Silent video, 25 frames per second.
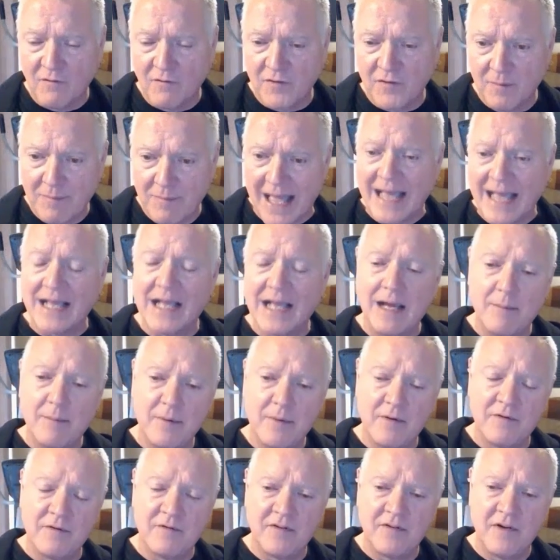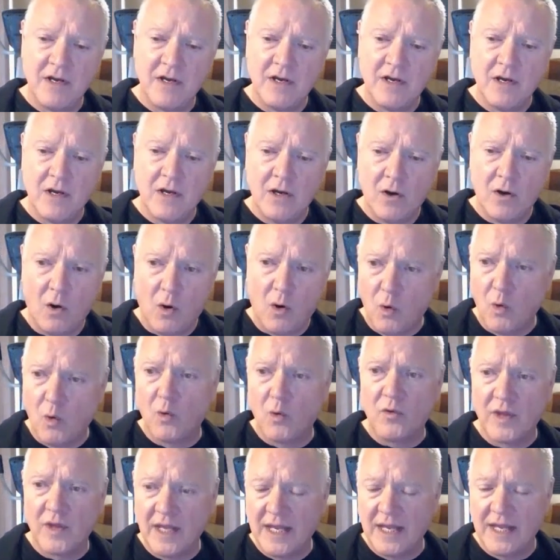of the backup of
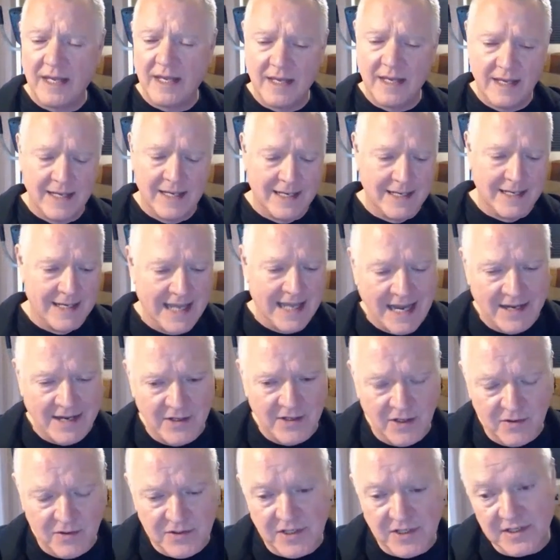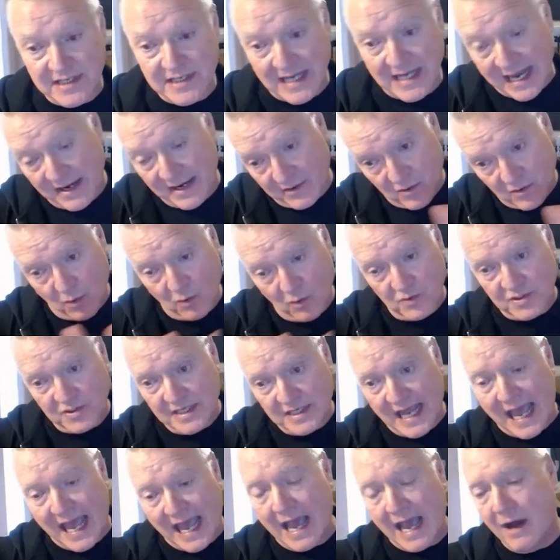all the end users, and of
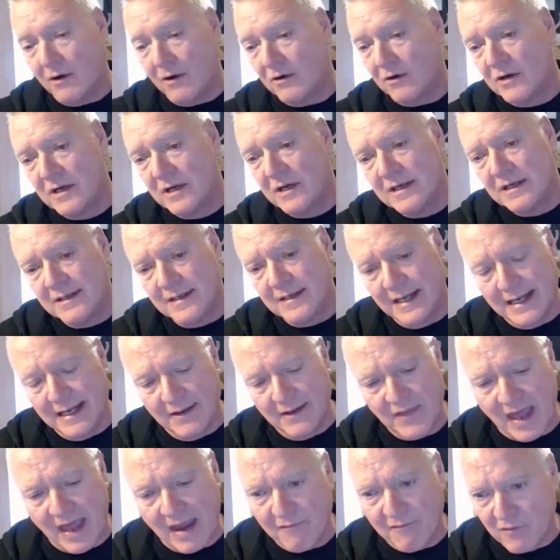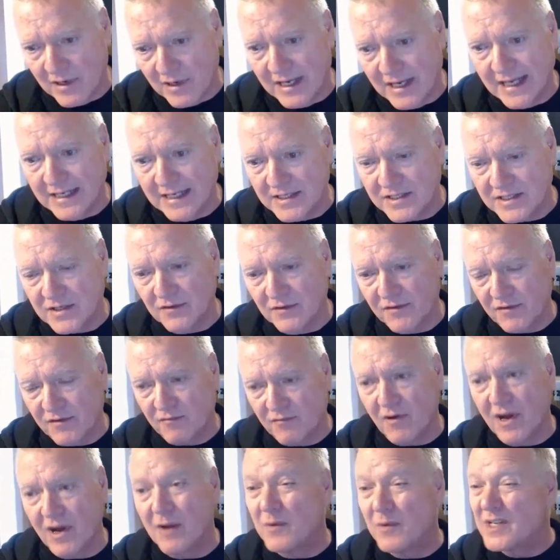course now that release of
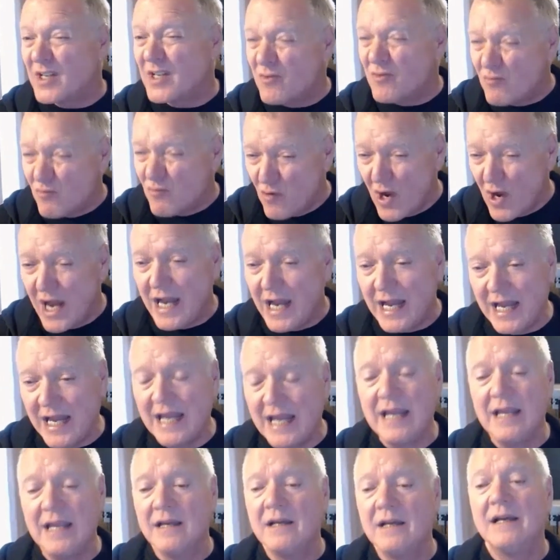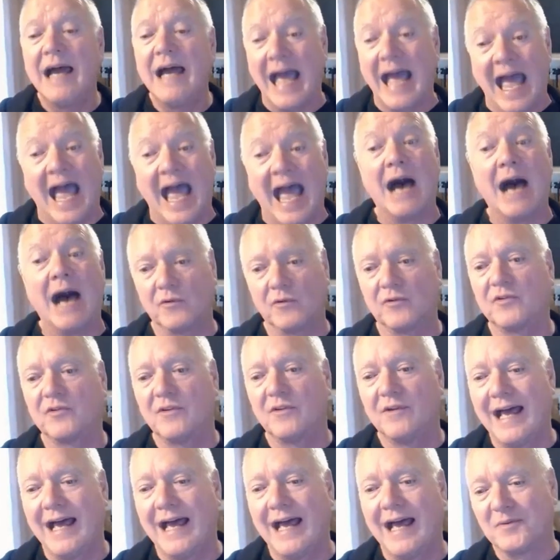3, which is really
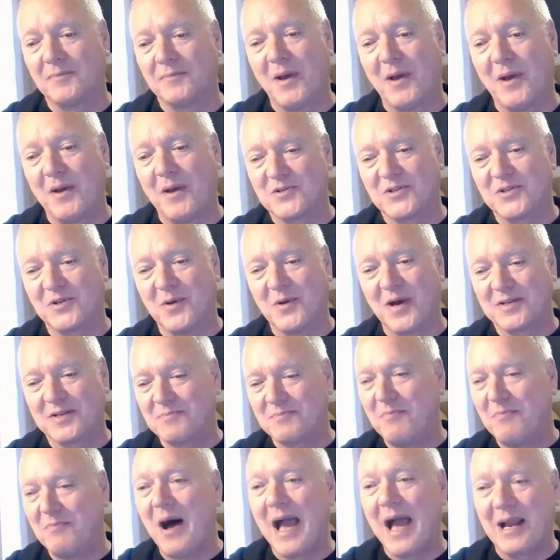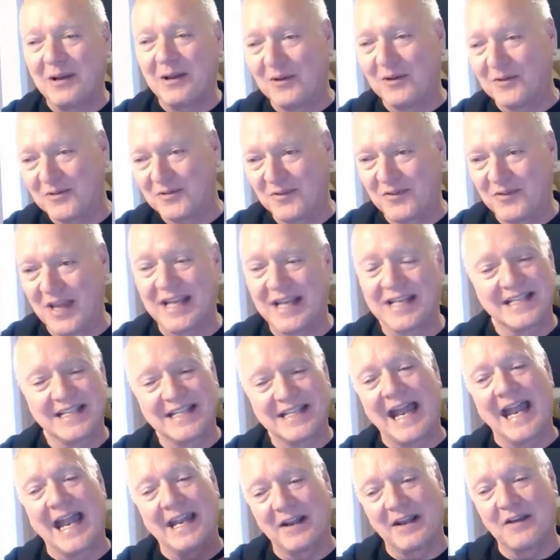ours, as opposed to us buying lots of
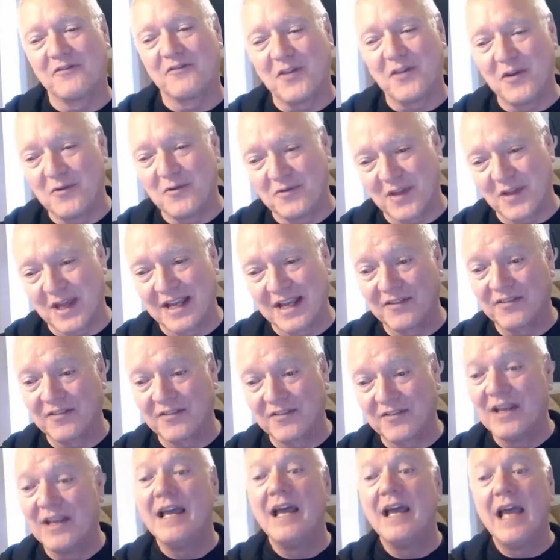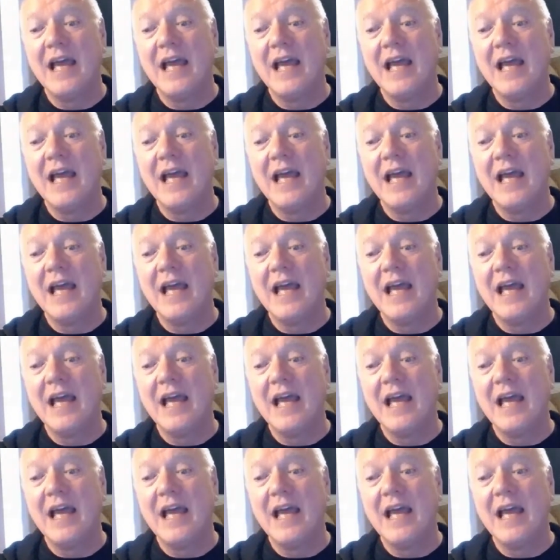things and adding a few things.